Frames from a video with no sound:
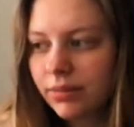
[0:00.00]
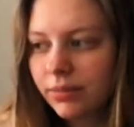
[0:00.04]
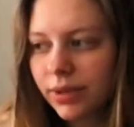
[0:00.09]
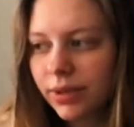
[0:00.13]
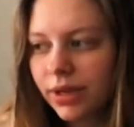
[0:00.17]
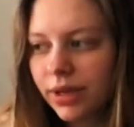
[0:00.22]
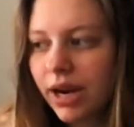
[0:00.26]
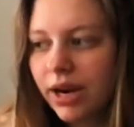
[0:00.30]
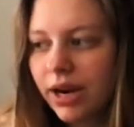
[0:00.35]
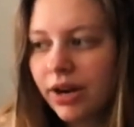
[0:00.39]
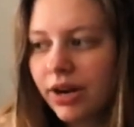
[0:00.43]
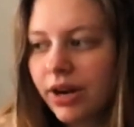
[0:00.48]

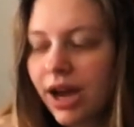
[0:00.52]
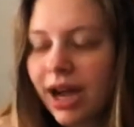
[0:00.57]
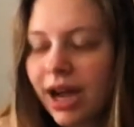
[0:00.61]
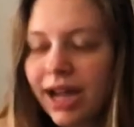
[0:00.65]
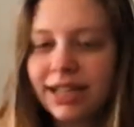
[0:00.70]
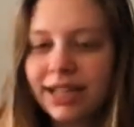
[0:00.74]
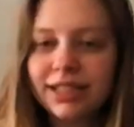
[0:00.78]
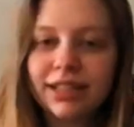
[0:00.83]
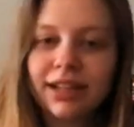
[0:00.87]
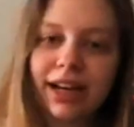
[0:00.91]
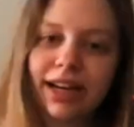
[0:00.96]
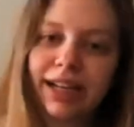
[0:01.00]
I
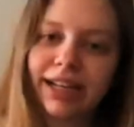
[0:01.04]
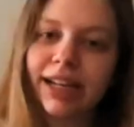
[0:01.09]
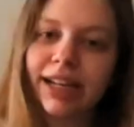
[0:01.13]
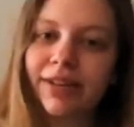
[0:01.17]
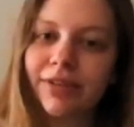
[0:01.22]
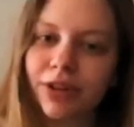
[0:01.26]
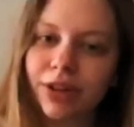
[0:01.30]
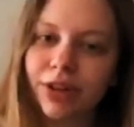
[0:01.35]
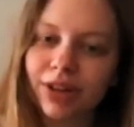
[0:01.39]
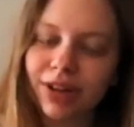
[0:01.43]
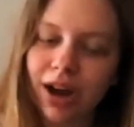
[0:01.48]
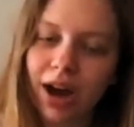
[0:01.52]
don't, I
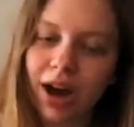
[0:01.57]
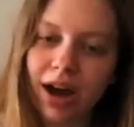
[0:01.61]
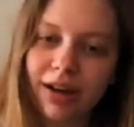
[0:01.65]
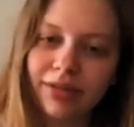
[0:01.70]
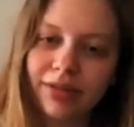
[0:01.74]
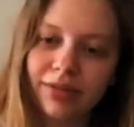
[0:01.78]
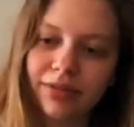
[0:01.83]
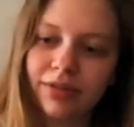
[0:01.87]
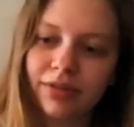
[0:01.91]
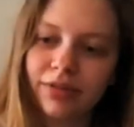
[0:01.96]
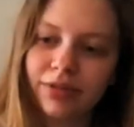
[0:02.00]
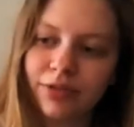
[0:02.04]
never got
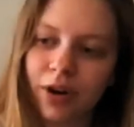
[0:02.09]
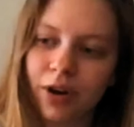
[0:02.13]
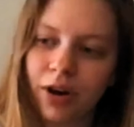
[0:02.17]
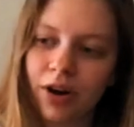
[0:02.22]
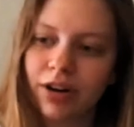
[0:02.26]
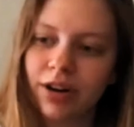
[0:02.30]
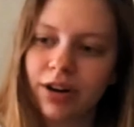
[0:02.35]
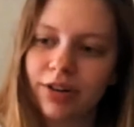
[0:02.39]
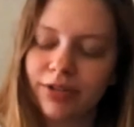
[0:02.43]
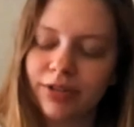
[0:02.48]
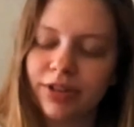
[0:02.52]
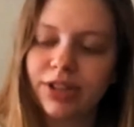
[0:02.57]
far
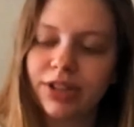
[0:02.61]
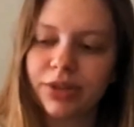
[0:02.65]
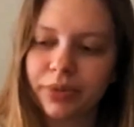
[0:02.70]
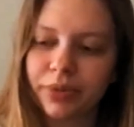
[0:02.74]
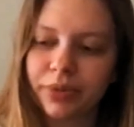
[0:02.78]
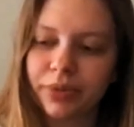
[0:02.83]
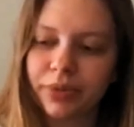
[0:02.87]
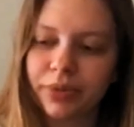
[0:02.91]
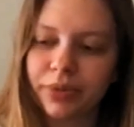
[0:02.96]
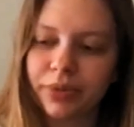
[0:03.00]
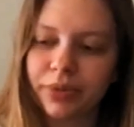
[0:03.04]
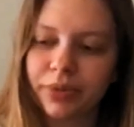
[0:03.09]
enough into
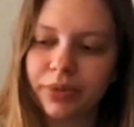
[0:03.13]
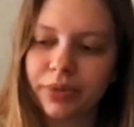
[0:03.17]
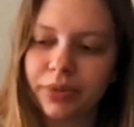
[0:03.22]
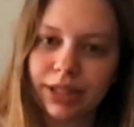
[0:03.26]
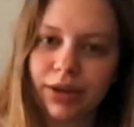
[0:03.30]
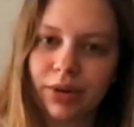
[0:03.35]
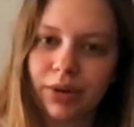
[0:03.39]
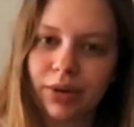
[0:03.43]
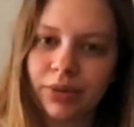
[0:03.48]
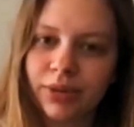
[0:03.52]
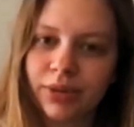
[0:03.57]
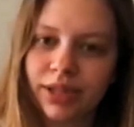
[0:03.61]
it to really
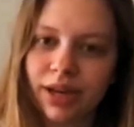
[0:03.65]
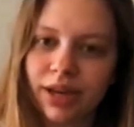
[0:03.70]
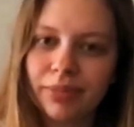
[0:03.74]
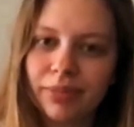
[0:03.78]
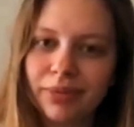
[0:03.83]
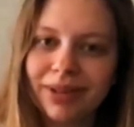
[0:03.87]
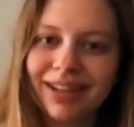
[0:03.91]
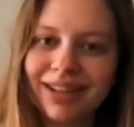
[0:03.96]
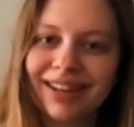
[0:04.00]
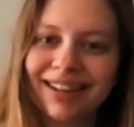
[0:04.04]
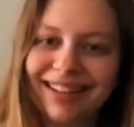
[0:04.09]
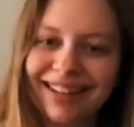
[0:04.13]
know what was
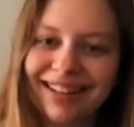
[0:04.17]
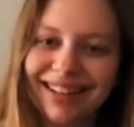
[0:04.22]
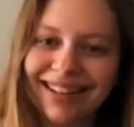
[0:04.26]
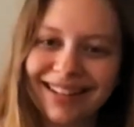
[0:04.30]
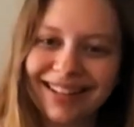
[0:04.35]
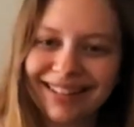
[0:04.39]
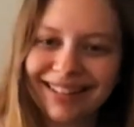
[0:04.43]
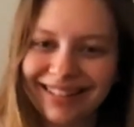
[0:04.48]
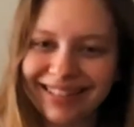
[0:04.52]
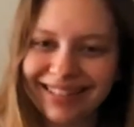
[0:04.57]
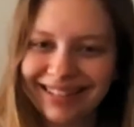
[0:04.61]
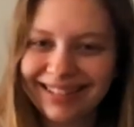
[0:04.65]

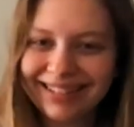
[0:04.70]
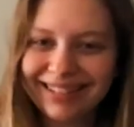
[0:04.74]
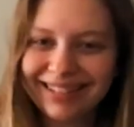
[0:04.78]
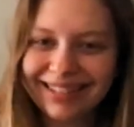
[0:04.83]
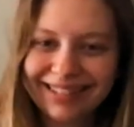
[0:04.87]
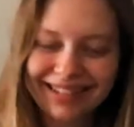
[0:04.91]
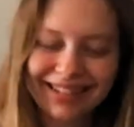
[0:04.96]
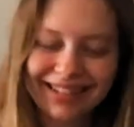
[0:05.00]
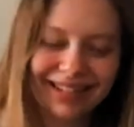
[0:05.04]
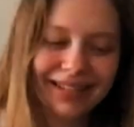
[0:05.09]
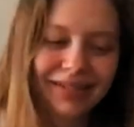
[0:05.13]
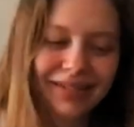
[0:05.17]
happening.
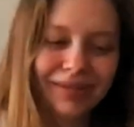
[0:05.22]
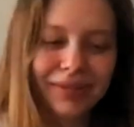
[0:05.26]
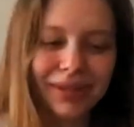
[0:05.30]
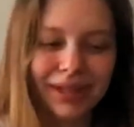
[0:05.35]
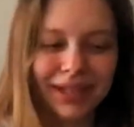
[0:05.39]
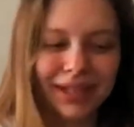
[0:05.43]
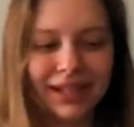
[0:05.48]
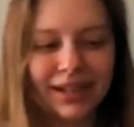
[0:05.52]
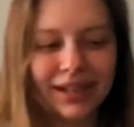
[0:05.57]
But